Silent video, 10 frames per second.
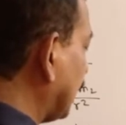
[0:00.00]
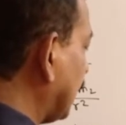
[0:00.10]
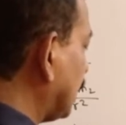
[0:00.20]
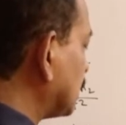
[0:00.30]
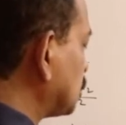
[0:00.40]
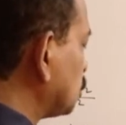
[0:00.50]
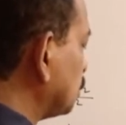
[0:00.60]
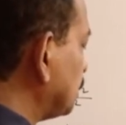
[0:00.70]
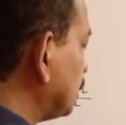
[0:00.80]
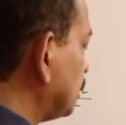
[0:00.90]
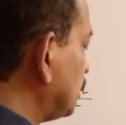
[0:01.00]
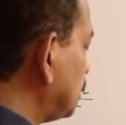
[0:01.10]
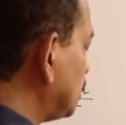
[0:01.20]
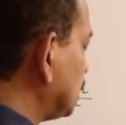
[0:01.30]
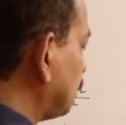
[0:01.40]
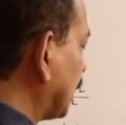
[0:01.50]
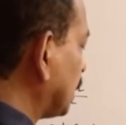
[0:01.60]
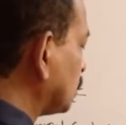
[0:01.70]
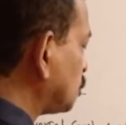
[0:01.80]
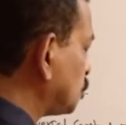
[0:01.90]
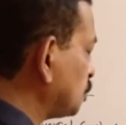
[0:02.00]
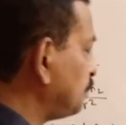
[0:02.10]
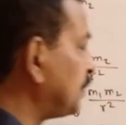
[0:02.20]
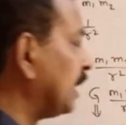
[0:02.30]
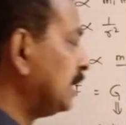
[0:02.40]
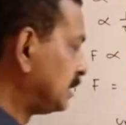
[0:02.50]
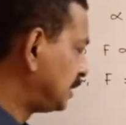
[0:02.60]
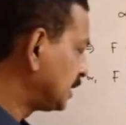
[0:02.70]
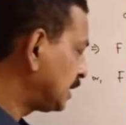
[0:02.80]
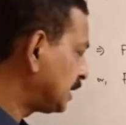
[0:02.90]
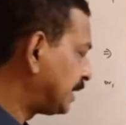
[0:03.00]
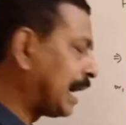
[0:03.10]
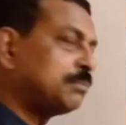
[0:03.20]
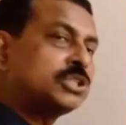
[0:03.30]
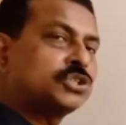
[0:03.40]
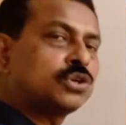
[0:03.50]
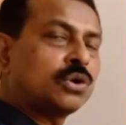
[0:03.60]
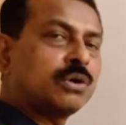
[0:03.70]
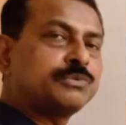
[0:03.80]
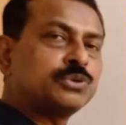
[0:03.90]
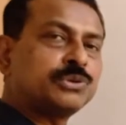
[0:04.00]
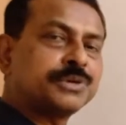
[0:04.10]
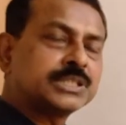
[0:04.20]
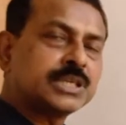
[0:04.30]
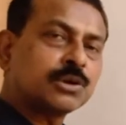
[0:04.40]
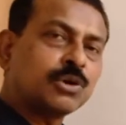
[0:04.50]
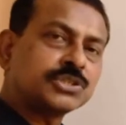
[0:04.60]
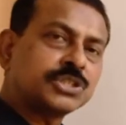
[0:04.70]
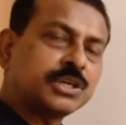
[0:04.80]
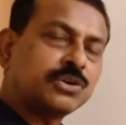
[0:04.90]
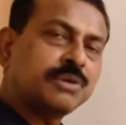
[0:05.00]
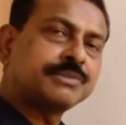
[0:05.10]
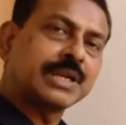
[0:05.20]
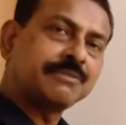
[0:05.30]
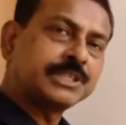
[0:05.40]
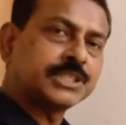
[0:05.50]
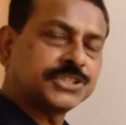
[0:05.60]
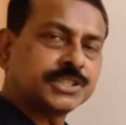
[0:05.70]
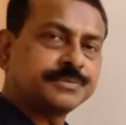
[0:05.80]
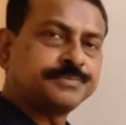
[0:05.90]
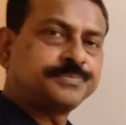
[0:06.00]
L cube t minus 2. This is the dimension of universal constant of gravitation.